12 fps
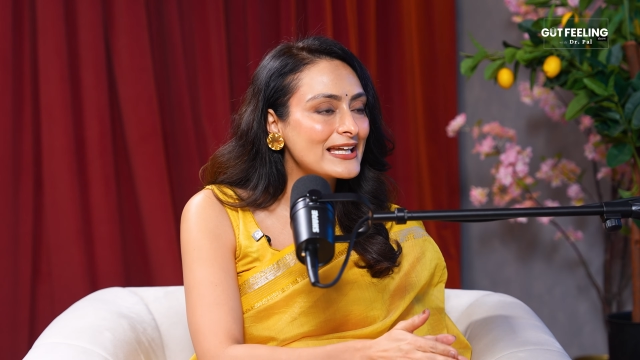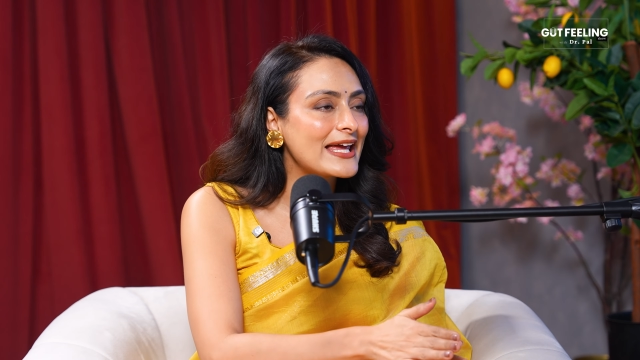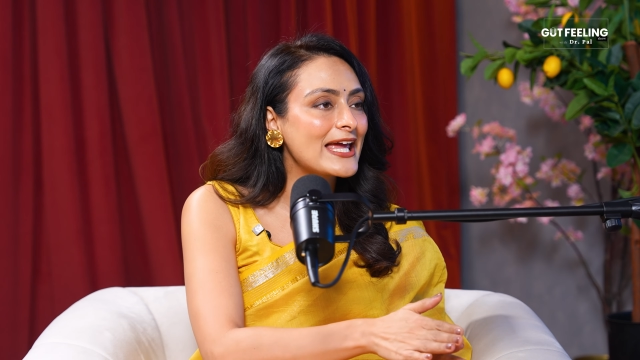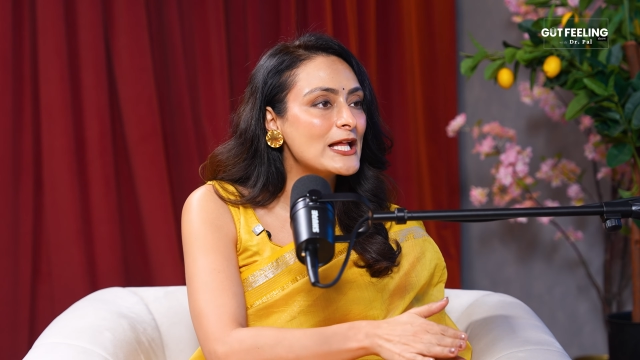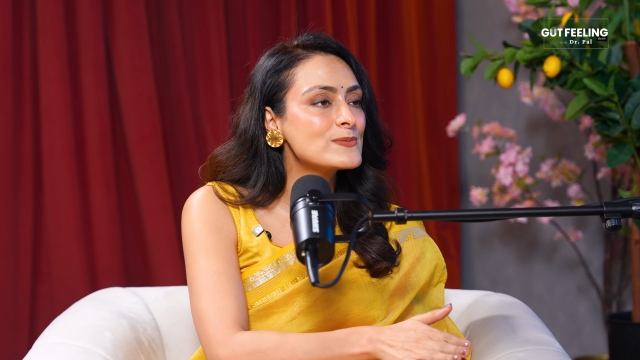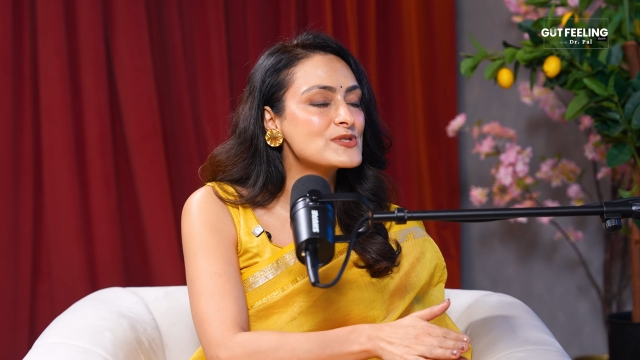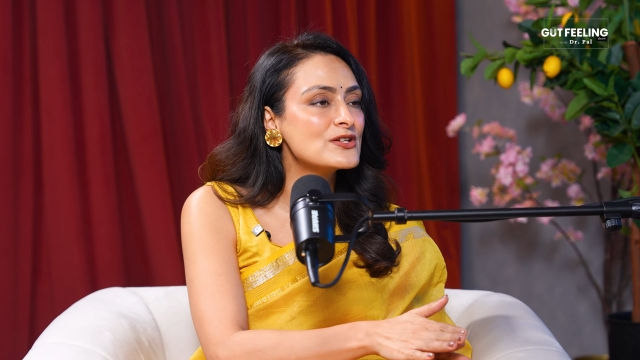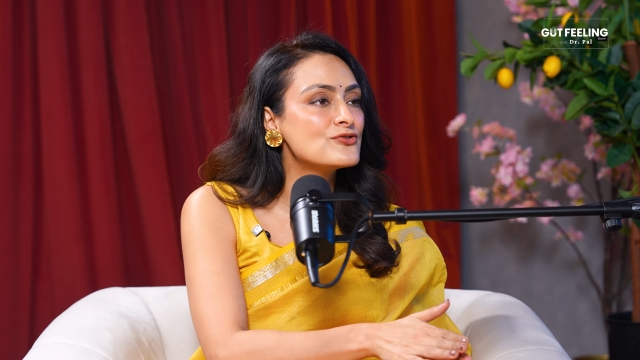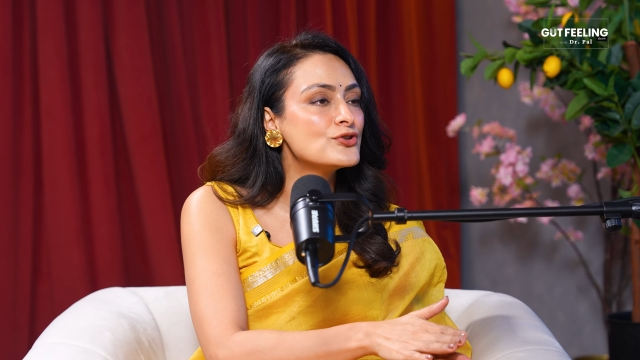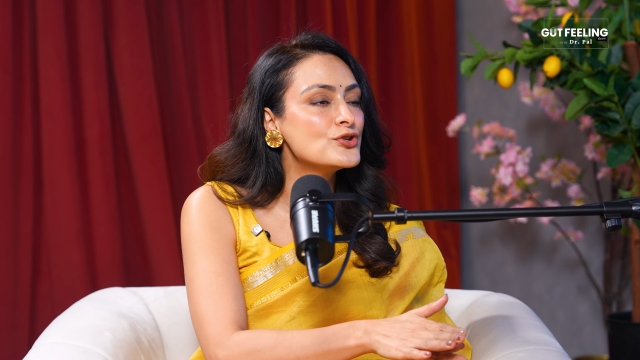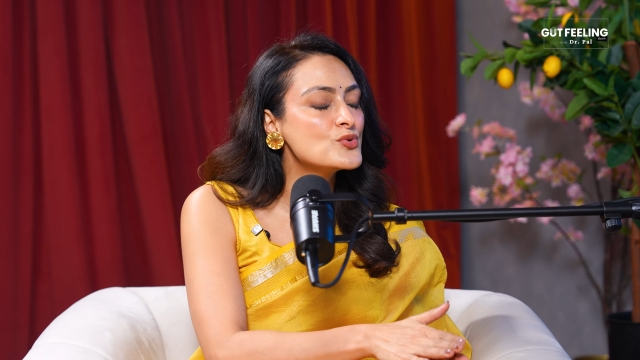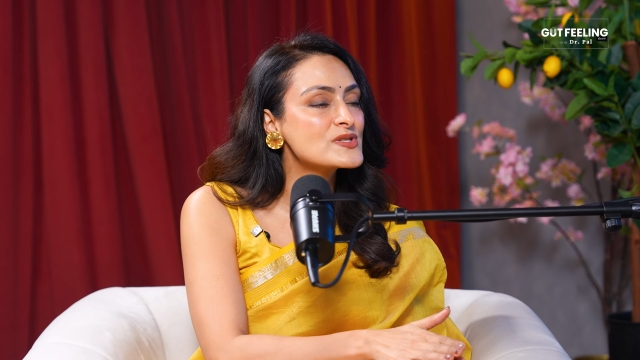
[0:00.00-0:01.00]
like helps in
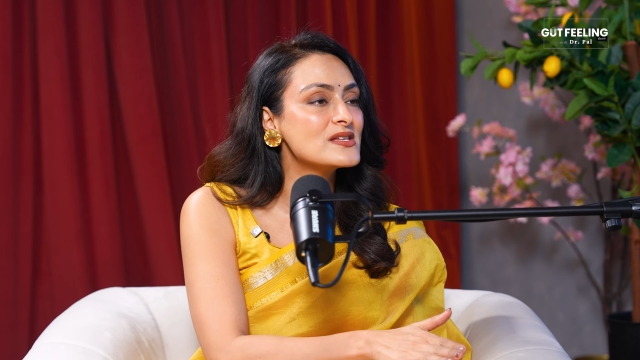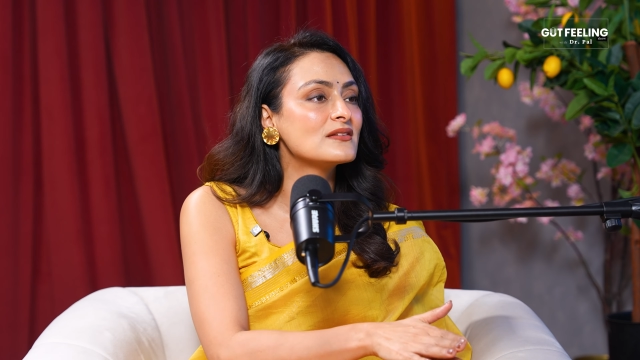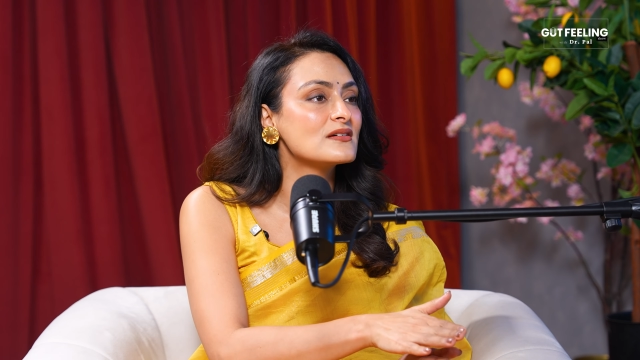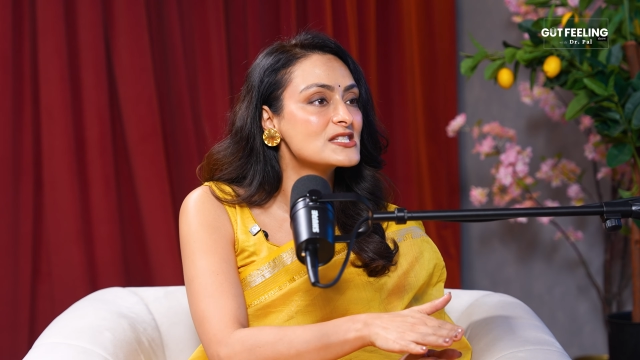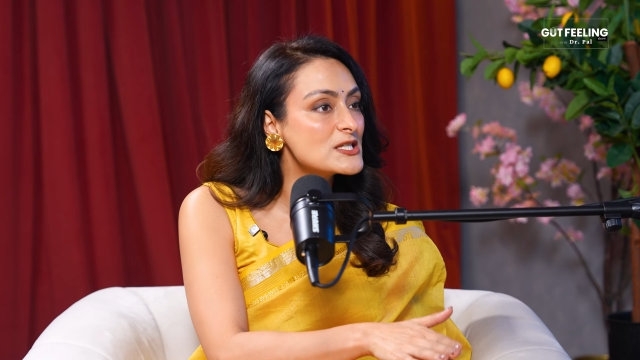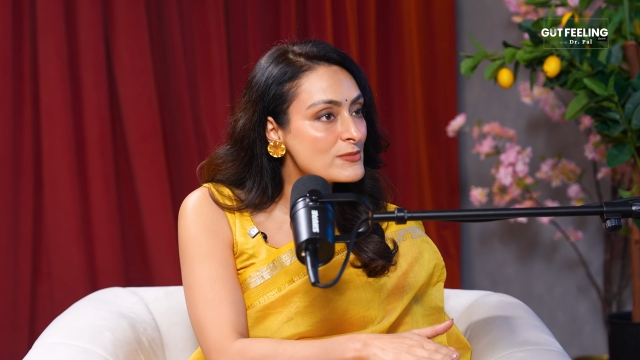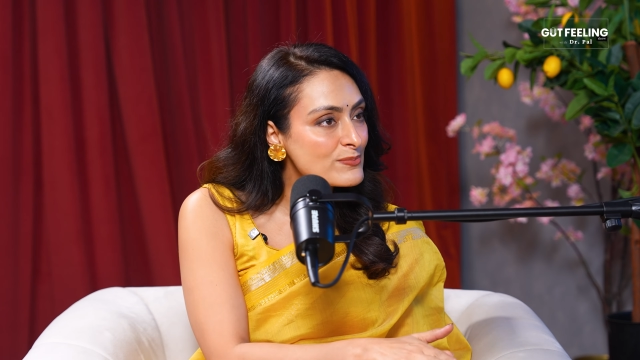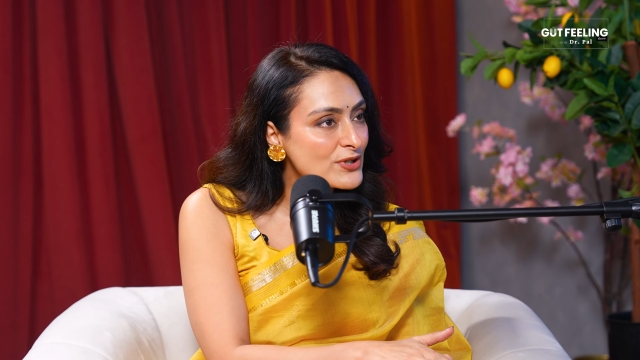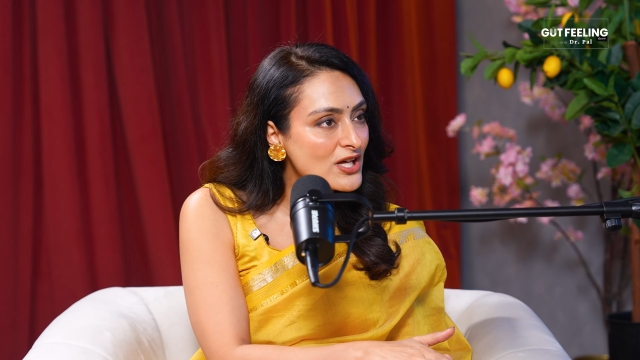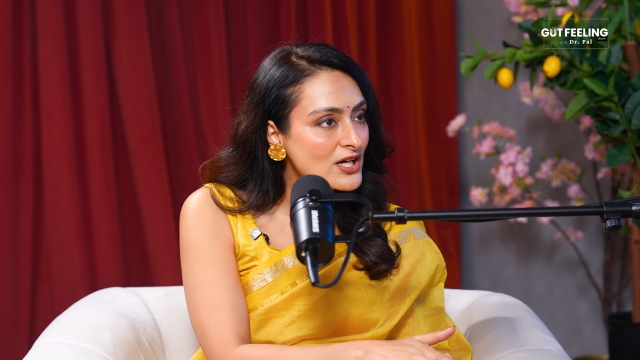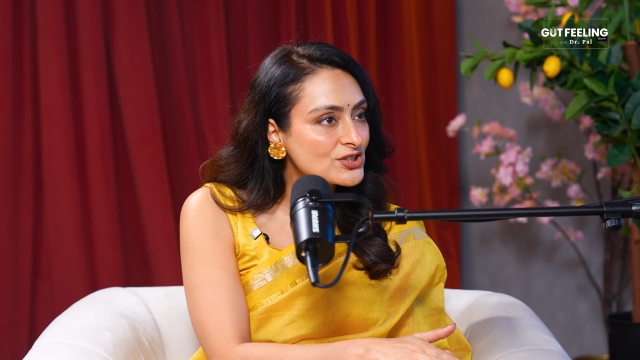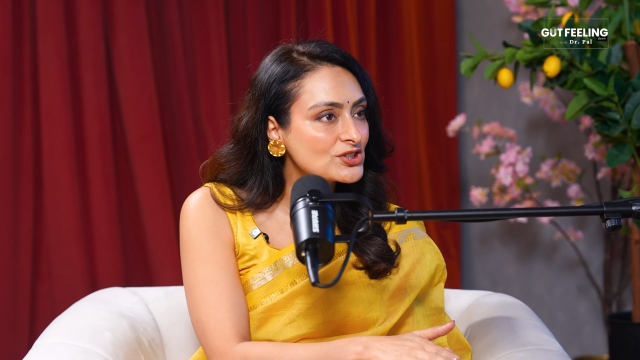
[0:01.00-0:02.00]
reducing the sebum
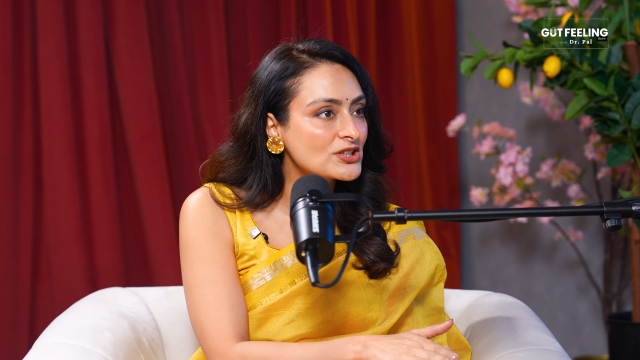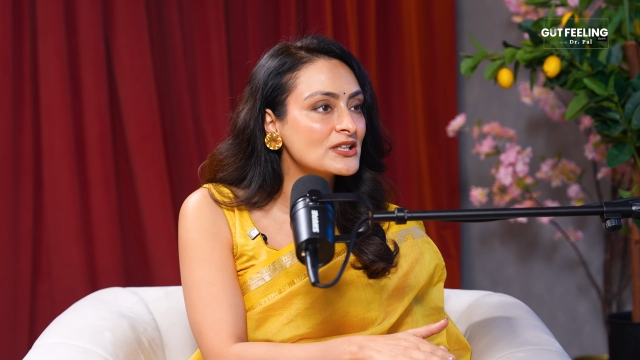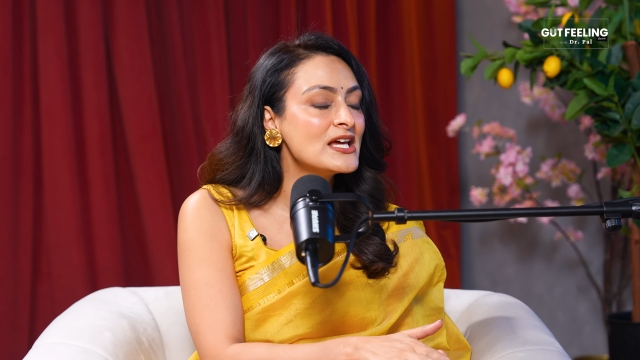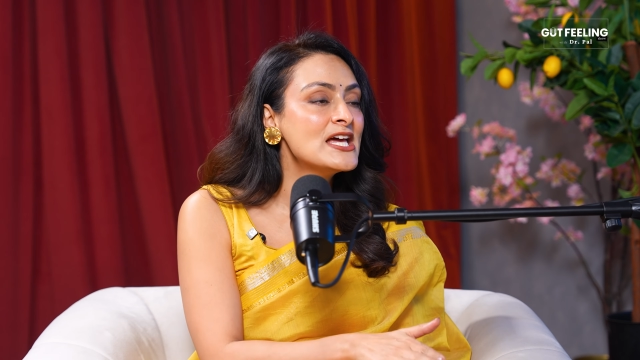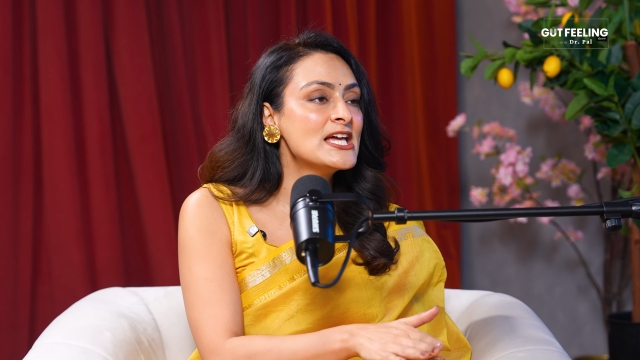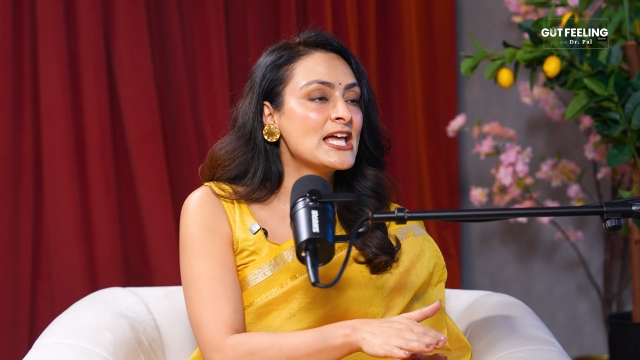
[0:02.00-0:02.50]
production,